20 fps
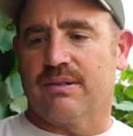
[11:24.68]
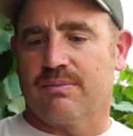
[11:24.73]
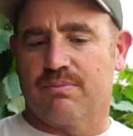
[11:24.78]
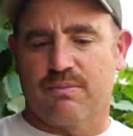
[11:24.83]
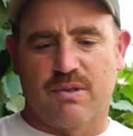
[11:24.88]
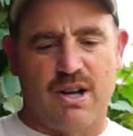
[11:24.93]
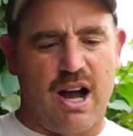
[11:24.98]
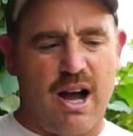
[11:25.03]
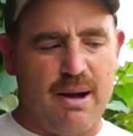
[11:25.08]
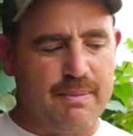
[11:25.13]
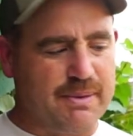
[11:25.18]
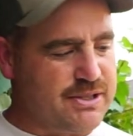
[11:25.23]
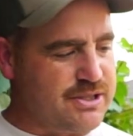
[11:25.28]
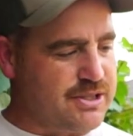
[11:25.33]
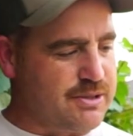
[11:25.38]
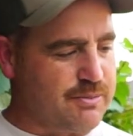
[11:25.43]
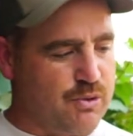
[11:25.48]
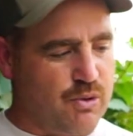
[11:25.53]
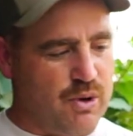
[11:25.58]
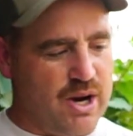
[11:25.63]
comments,
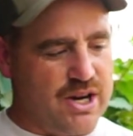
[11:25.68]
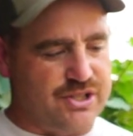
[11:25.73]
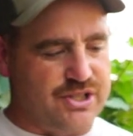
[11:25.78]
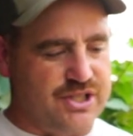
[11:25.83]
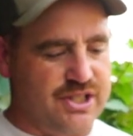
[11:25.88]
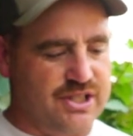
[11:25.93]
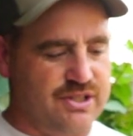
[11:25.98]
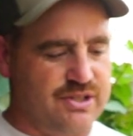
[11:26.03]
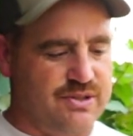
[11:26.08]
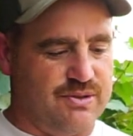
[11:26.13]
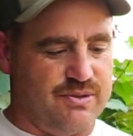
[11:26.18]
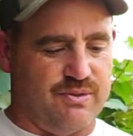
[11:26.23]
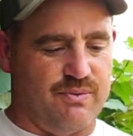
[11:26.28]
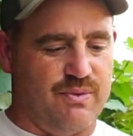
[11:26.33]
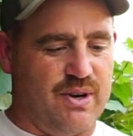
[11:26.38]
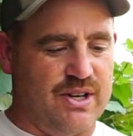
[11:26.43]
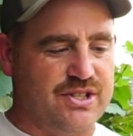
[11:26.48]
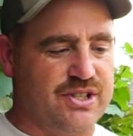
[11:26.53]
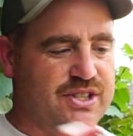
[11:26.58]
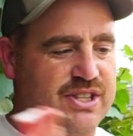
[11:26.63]
some questions.
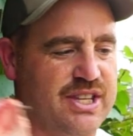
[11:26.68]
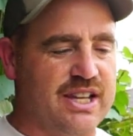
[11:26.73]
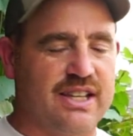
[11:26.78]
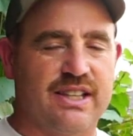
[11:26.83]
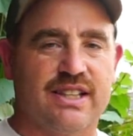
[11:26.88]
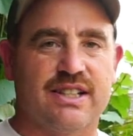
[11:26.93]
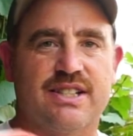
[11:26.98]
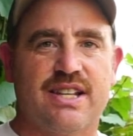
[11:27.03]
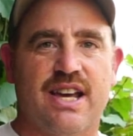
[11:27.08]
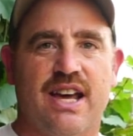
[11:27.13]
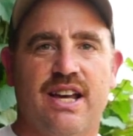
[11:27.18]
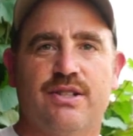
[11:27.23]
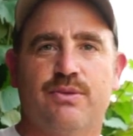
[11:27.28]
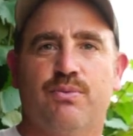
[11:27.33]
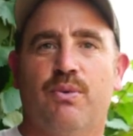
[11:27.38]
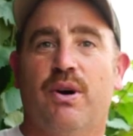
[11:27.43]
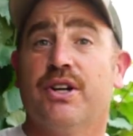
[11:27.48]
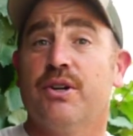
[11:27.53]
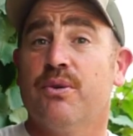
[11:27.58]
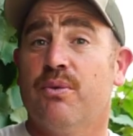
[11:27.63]
What did you think of the test?
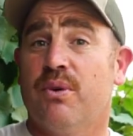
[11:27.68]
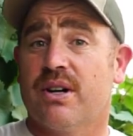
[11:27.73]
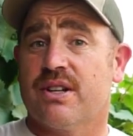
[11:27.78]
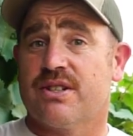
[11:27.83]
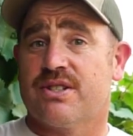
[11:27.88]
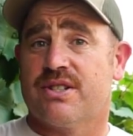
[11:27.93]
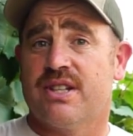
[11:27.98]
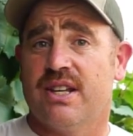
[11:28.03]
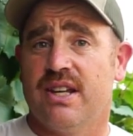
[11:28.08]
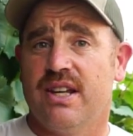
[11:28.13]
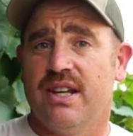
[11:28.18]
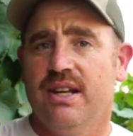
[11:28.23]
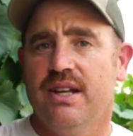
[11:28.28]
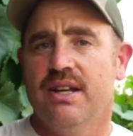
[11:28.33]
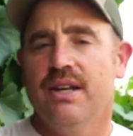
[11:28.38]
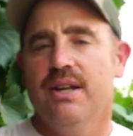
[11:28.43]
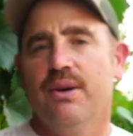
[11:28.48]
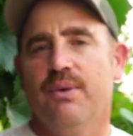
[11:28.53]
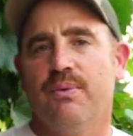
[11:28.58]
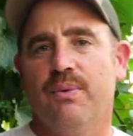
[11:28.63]
What do you want to see?
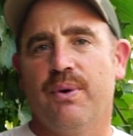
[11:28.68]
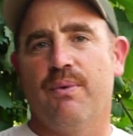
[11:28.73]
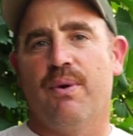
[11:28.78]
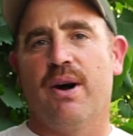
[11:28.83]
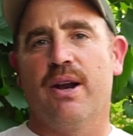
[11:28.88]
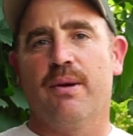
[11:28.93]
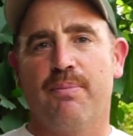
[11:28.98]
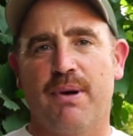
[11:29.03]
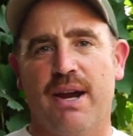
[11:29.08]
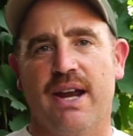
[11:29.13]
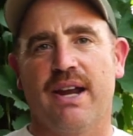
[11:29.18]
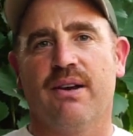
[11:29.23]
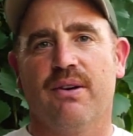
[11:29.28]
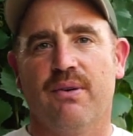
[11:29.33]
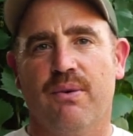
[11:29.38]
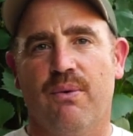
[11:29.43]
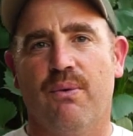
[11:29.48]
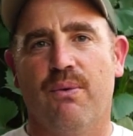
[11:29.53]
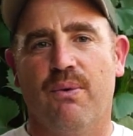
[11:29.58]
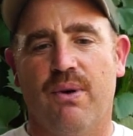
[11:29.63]
We want to
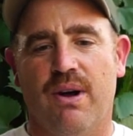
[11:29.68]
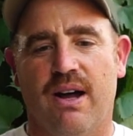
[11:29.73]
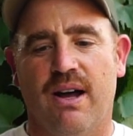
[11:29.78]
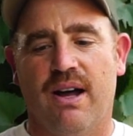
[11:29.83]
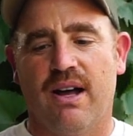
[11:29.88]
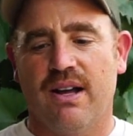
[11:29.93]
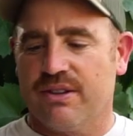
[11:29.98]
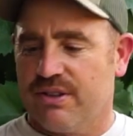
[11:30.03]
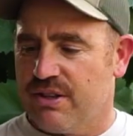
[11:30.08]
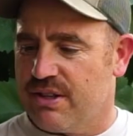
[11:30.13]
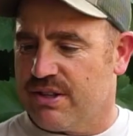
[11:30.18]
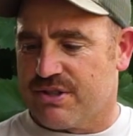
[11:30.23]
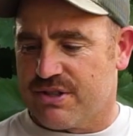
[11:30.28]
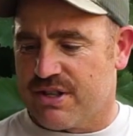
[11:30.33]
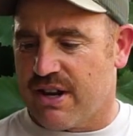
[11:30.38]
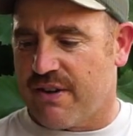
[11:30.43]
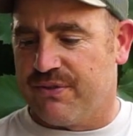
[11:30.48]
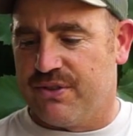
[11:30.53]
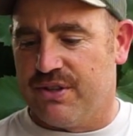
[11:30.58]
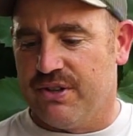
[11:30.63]
bring this
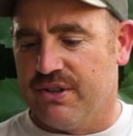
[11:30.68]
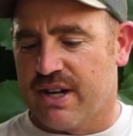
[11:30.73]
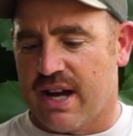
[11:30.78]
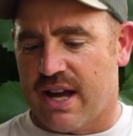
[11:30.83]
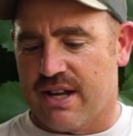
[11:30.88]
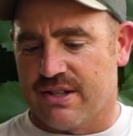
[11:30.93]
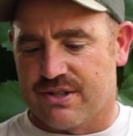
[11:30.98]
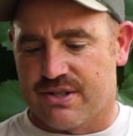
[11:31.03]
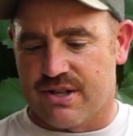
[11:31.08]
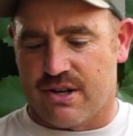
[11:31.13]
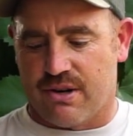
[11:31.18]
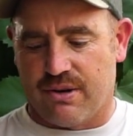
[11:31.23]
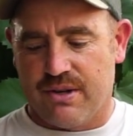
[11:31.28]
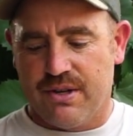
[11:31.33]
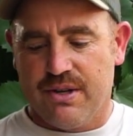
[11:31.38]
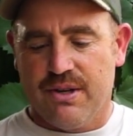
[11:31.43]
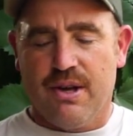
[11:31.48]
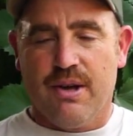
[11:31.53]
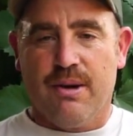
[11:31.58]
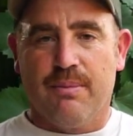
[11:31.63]
stuff to you guys. So
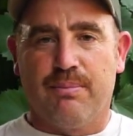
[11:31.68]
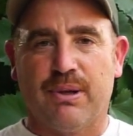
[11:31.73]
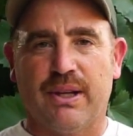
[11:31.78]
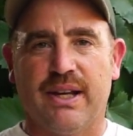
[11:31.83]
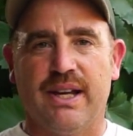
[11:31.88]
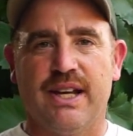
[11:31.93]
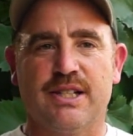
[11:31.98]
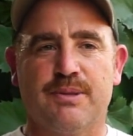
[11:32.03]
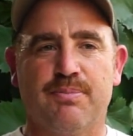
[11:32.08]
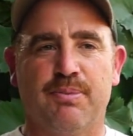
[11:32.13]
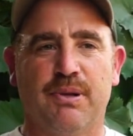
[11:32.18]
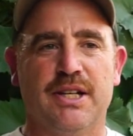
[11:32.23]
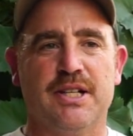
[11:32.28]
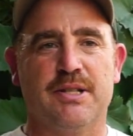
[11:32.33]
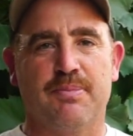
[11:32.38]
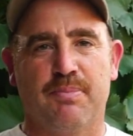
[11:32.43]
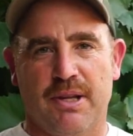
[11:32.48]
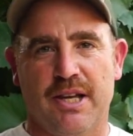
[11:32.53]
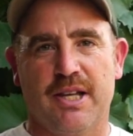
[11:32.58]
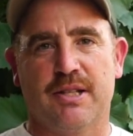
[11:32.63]
please,
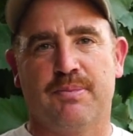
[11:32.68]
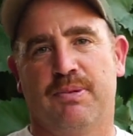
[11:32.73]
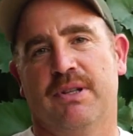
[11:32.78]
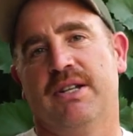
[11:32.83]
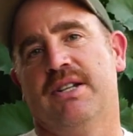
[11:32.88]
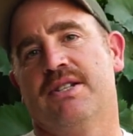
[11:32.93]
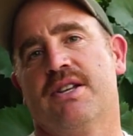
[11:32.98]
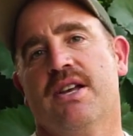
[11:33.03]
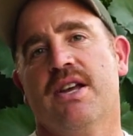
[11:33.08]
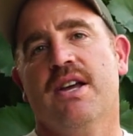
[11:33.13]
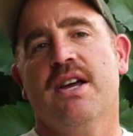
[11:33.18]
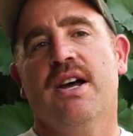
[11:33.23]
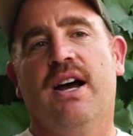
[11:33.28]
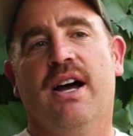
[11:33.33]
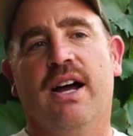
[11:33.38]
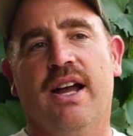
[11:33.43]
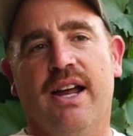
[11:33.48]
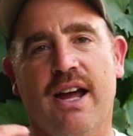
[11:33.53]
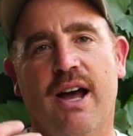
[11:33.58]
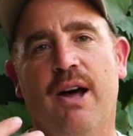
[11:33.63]
please, please, please.
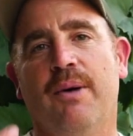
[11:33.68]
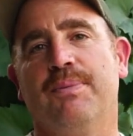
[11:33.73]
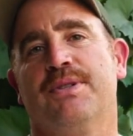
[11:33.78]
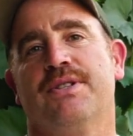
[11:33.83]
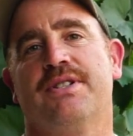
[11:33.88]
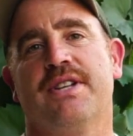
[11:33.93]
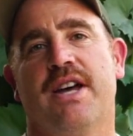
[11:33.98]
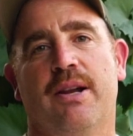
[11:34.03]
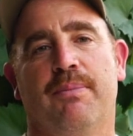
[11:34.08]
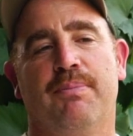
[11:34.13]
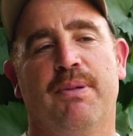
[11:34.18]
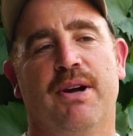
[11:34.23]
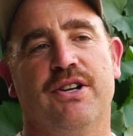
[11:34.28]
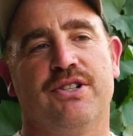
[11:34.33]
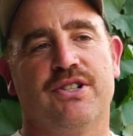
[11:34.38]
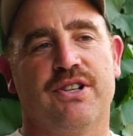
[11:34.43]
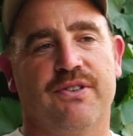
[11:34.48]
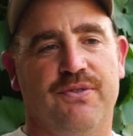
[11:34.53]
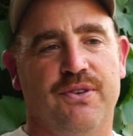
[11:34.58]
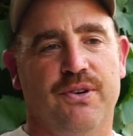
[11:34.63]
It helps us out a
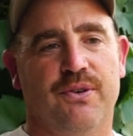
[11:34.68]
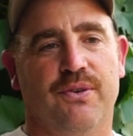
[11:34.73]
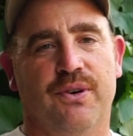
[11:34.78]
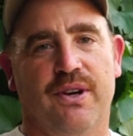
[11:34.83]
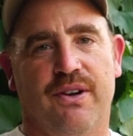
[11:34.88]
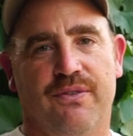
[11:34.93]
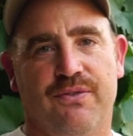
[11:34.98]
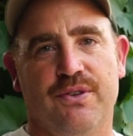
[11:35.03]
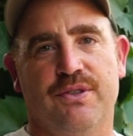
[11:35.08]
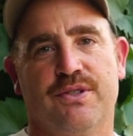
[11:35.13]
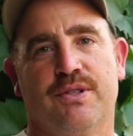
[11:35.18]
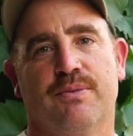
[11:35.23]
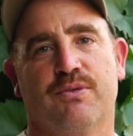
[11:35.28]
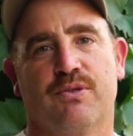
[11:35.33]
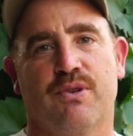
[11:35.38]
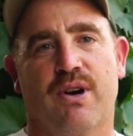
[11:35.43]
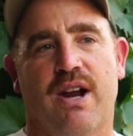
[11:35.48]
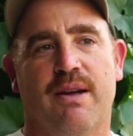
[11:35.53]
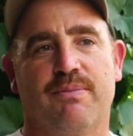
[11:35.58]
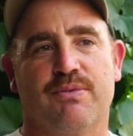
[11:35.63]
bunch if you
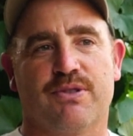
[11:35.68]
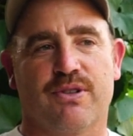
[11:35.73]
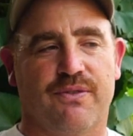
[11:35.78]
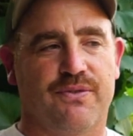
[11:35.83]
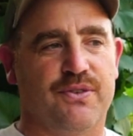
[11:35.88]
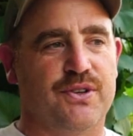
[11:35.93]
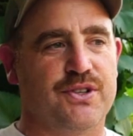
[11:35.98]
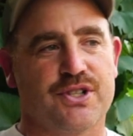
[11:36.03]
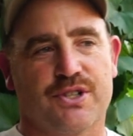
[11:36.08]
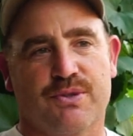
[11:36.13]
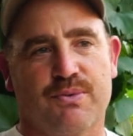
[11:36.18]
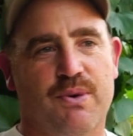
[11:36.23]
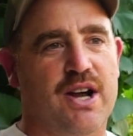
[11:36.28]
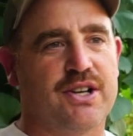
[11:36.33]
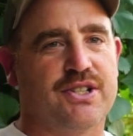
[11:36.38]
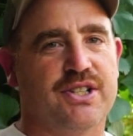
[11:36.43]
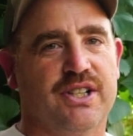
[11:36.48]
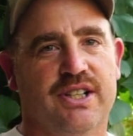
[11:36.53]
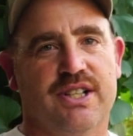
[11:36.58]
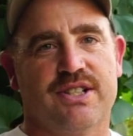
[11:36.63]
subscribe. So if you're just
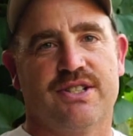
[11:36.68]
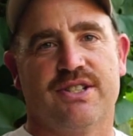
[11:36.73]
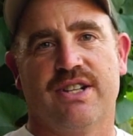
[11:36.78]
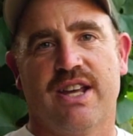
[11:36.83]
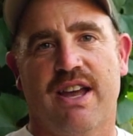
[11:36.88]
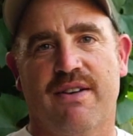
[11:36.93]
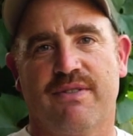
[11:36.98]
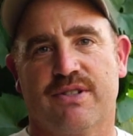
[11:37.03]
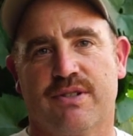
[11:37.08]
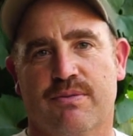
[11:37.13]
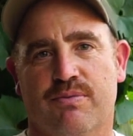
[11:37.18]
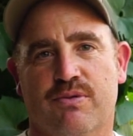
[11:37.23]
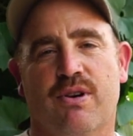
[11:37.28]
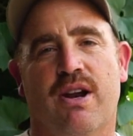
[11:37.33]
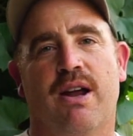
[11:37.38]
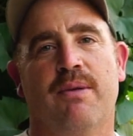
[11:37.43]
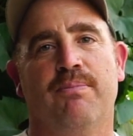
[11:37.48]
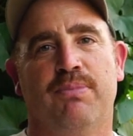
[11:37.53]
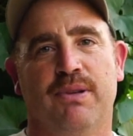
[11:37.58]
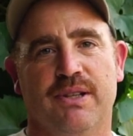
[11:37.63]
watching this and you haven't
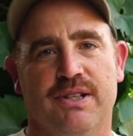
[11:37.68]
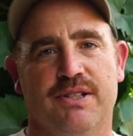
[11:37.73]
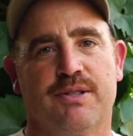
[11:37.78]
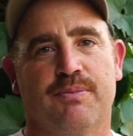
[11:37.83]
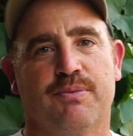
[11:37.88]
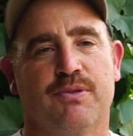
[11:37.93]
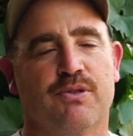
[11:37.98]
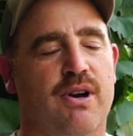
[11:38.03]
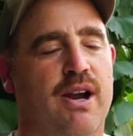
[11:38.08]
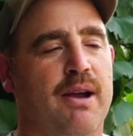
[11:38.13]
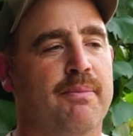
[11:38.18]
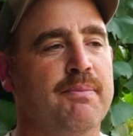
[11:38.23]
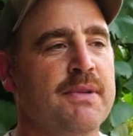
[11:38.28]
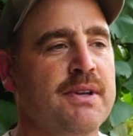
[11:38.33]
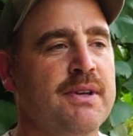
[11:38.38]
subscribed, please subscribe.